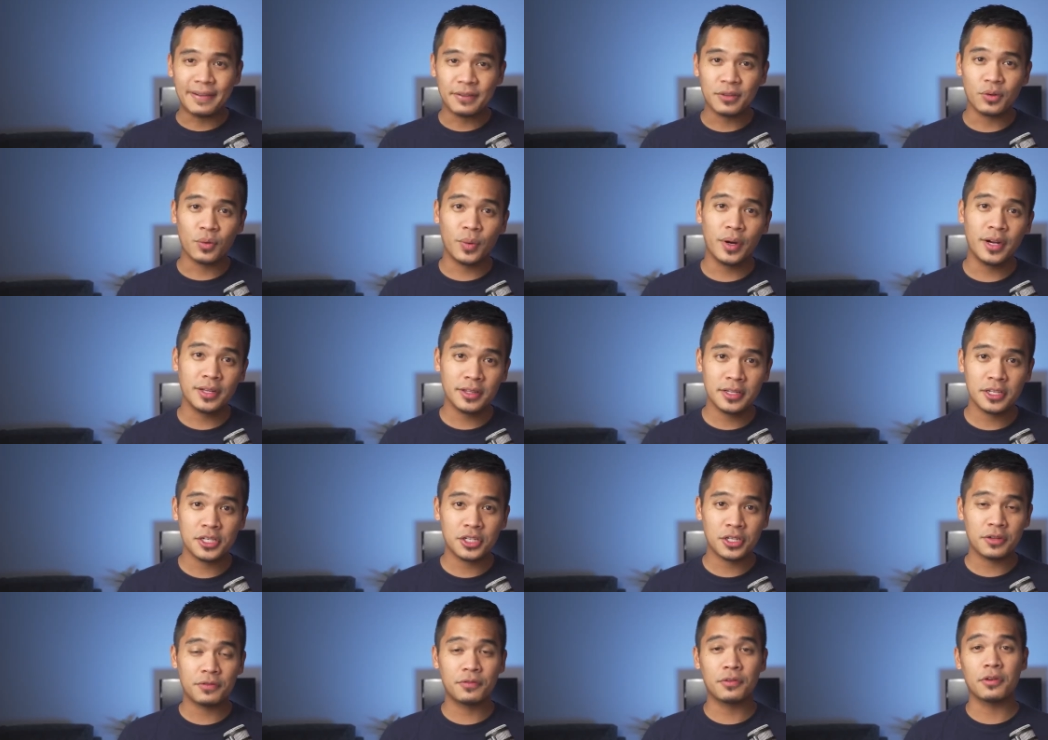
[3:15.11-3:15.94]
After wearing
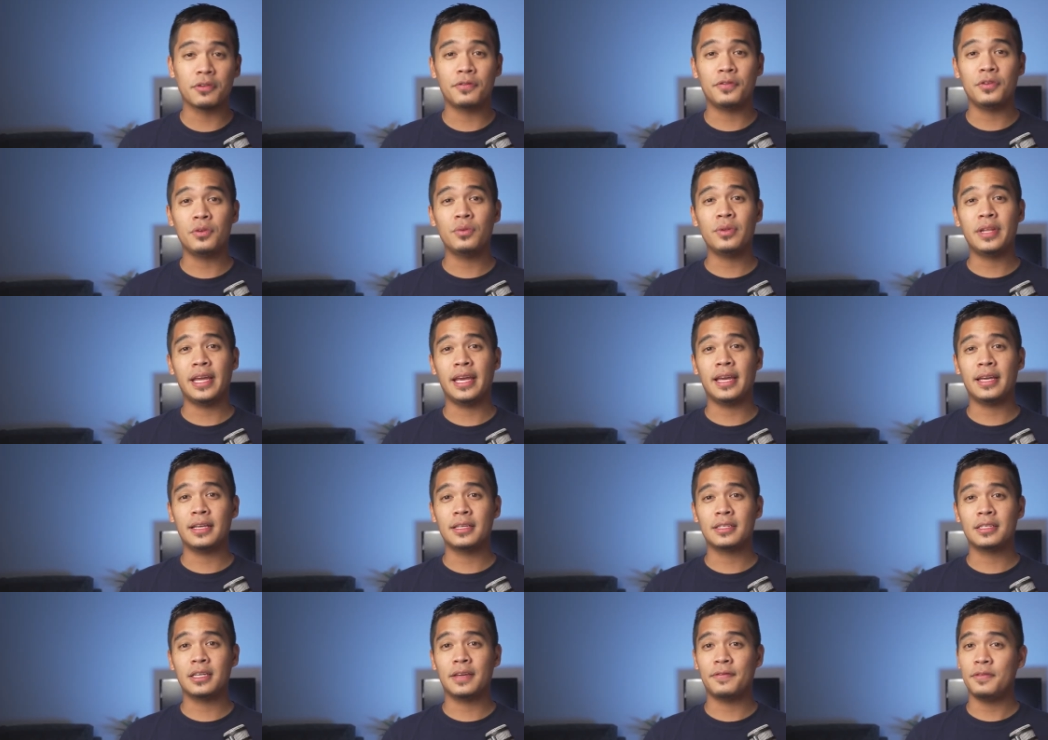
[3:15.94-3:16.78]
this shirt for a few
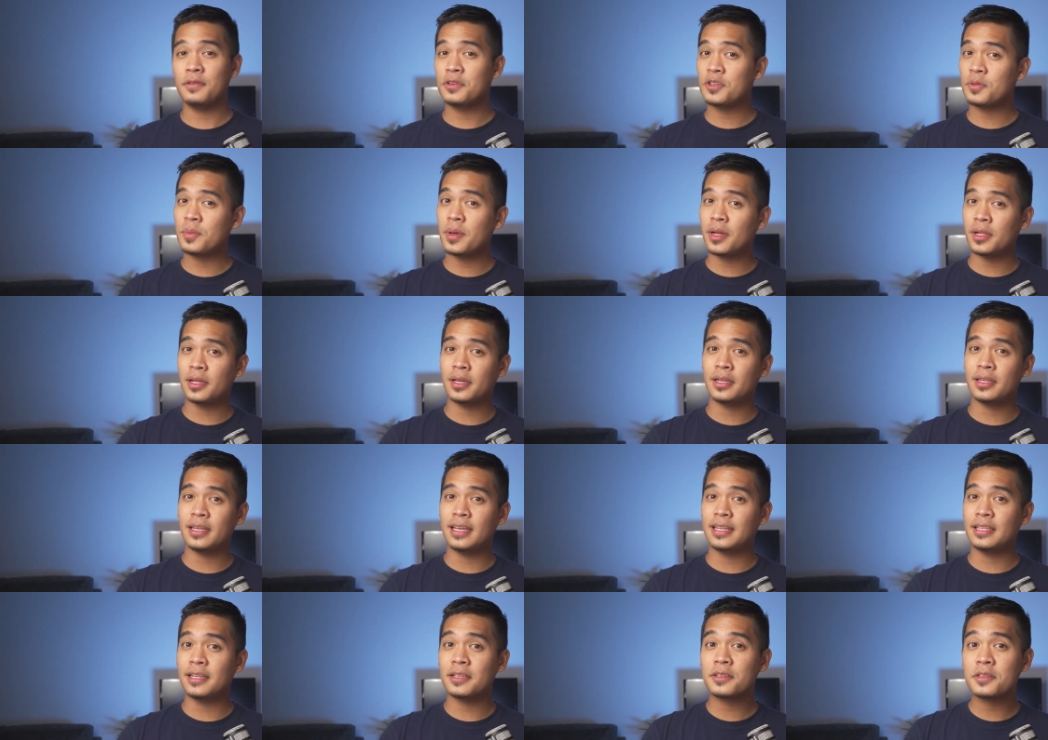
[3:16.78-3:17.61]
days, if you smell
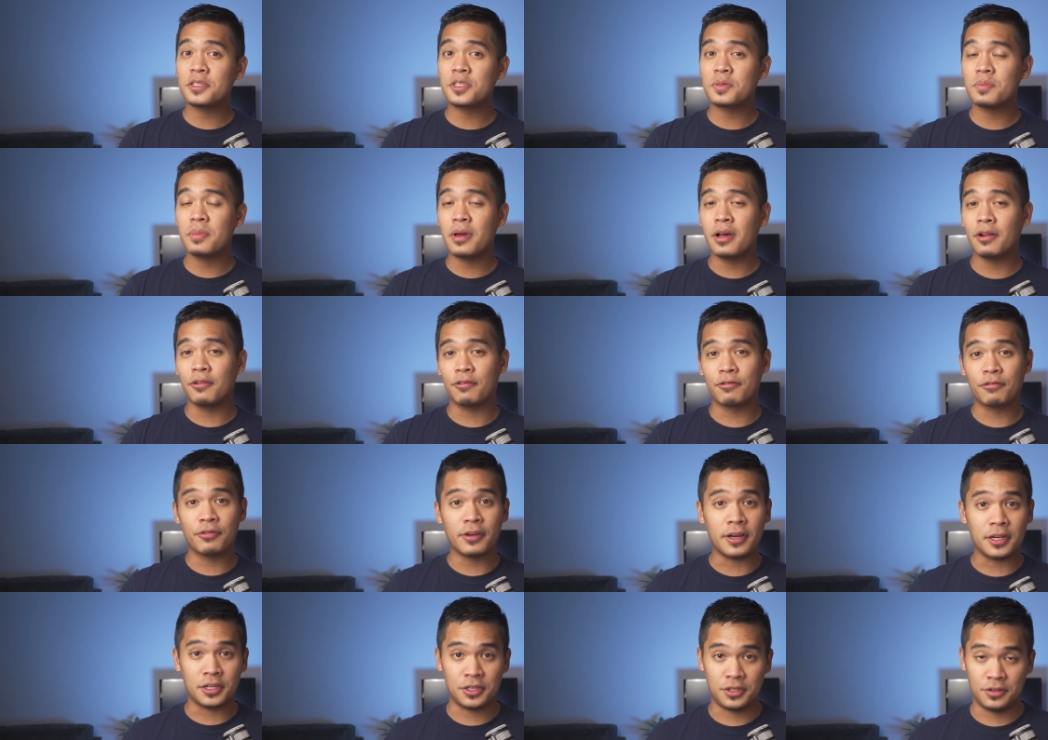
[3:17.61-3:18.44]
it, it doesn't smell
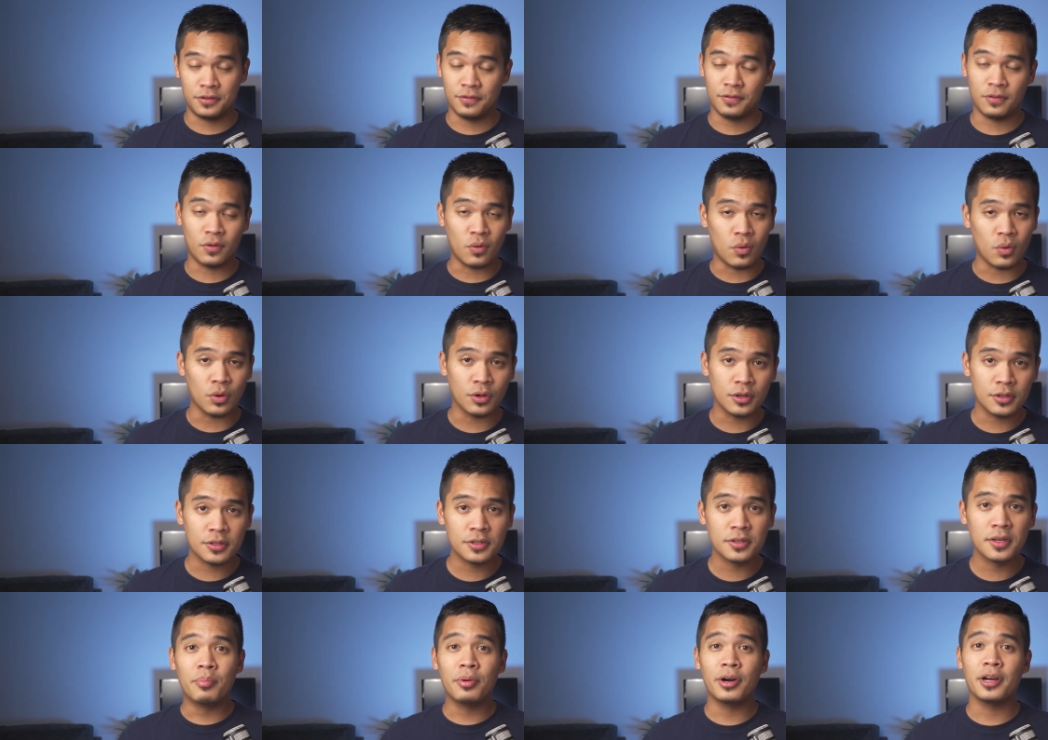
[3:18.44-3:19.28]
fresh, of
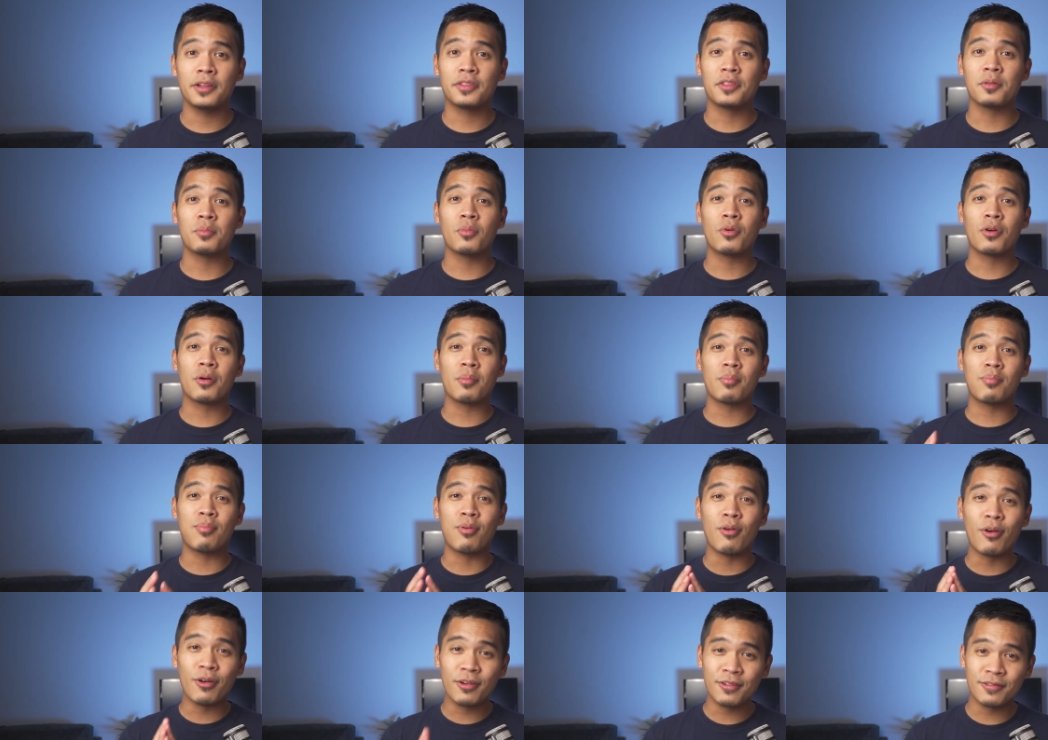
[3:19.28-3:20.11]
course, but the more
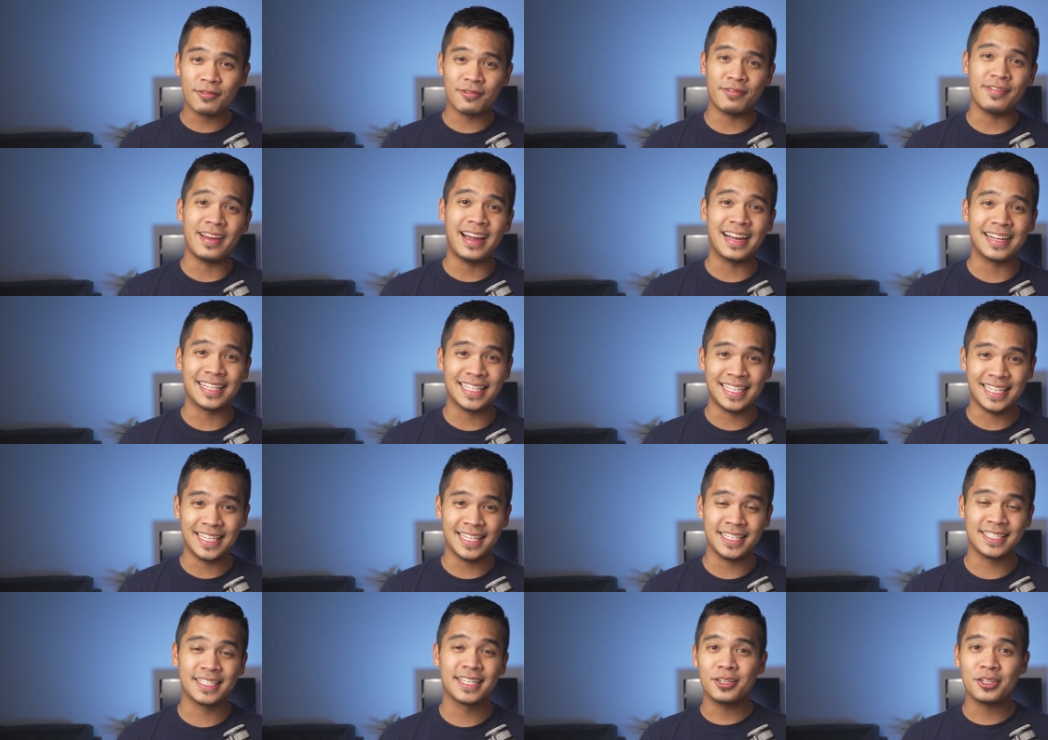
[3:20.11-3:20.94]
important fact
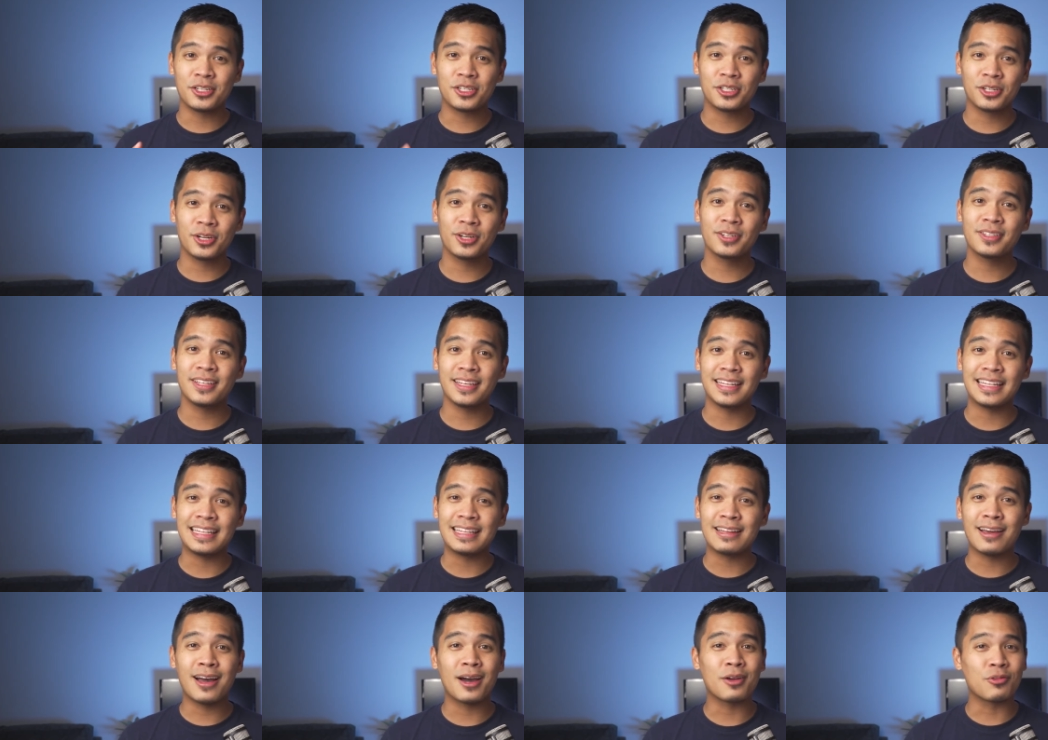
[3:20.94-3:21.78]
is the shirt
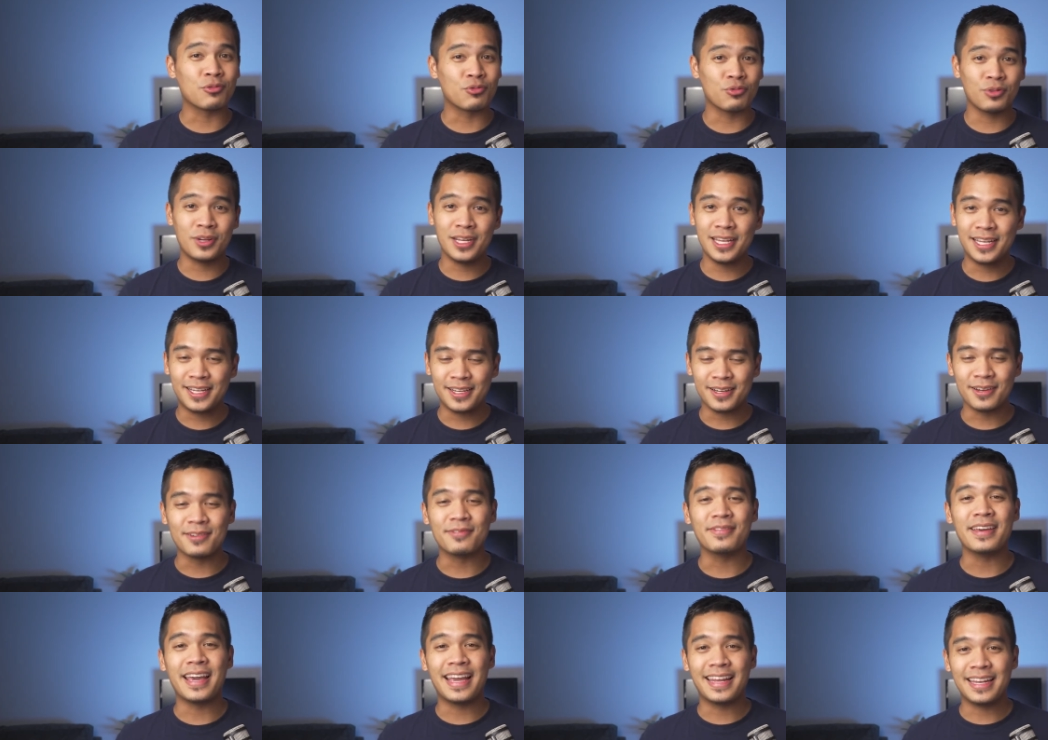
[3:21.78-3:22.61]
did not reek
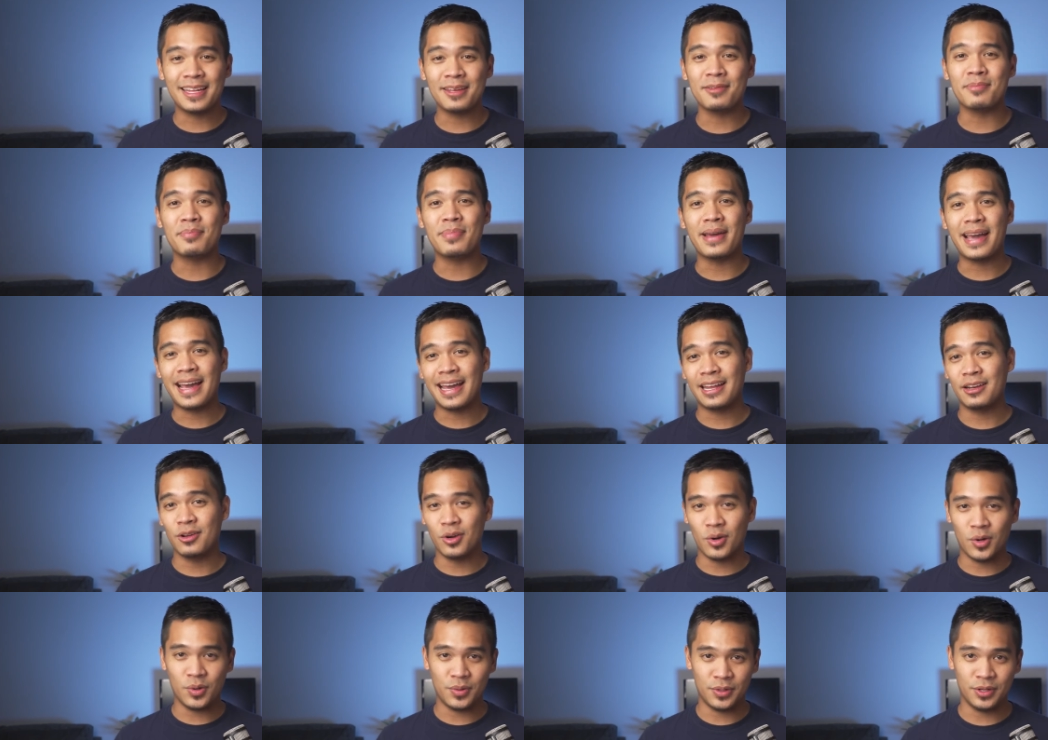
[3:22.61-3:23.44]
of any
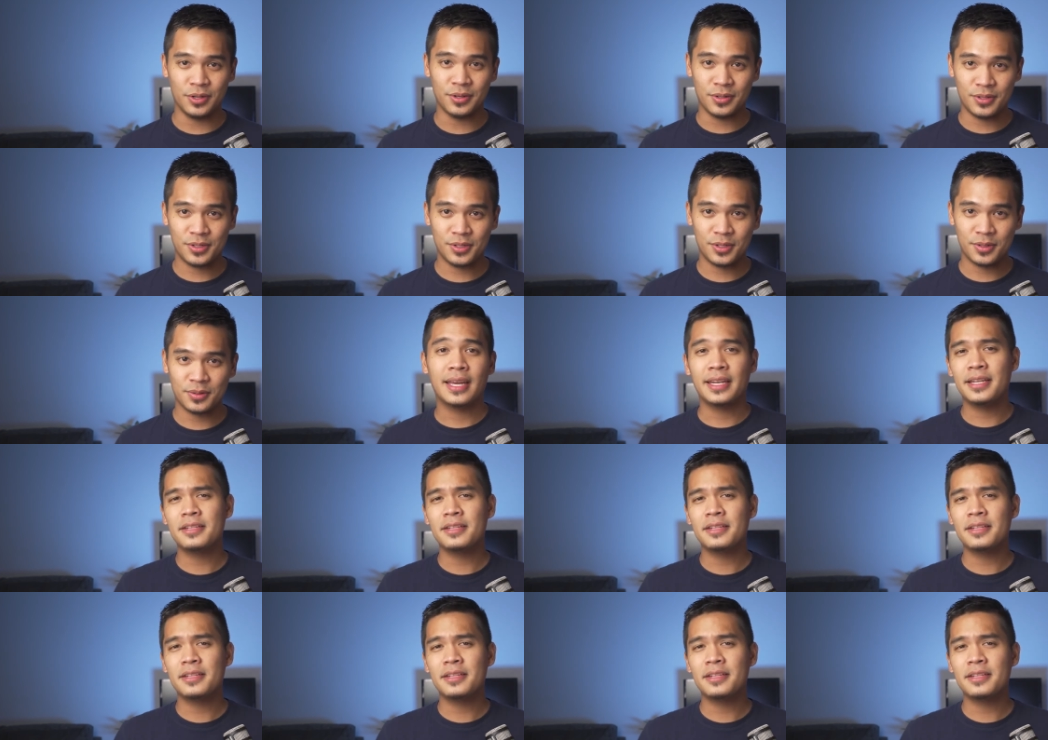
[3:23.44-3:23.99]
bad odors.